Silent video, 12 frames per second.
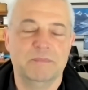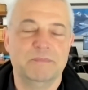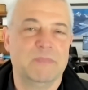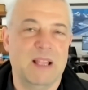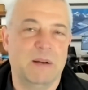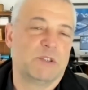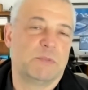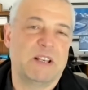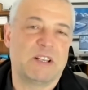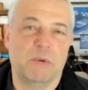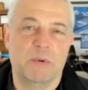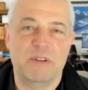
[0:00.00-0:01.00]
that was
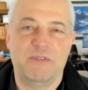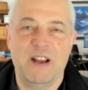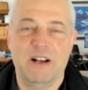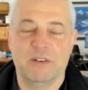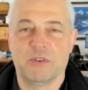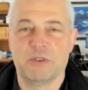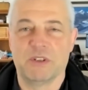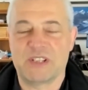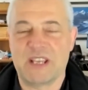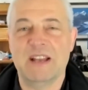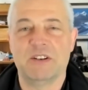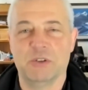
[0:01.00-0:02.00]
basically what we found through the
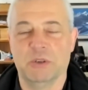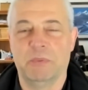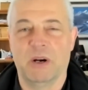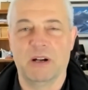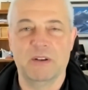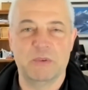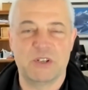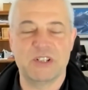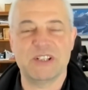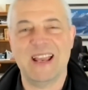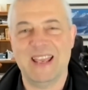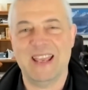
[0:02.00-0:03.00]
scan tool part of it, which
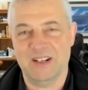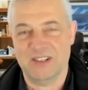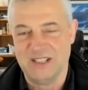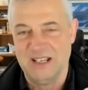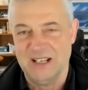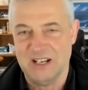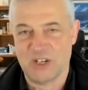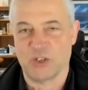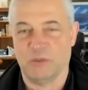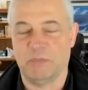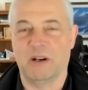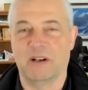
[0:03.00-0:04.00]
is, again, is the
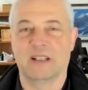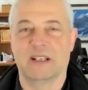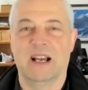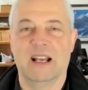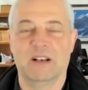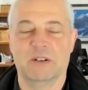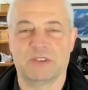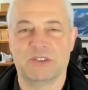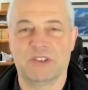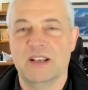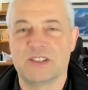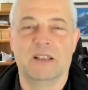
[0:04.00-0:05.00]
initial part of the
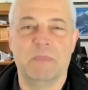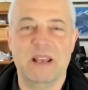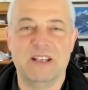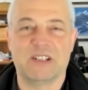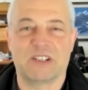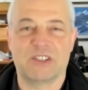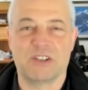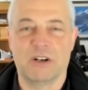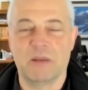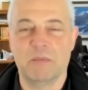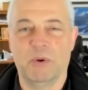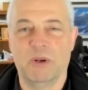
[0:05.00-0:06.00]
diagnosis. It's the basic
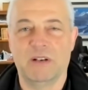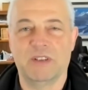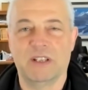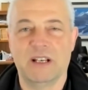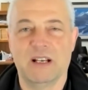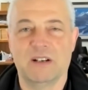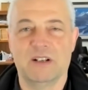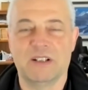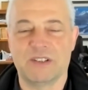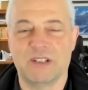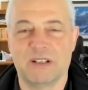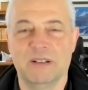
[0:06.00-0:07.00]
starting point of the diagnostic.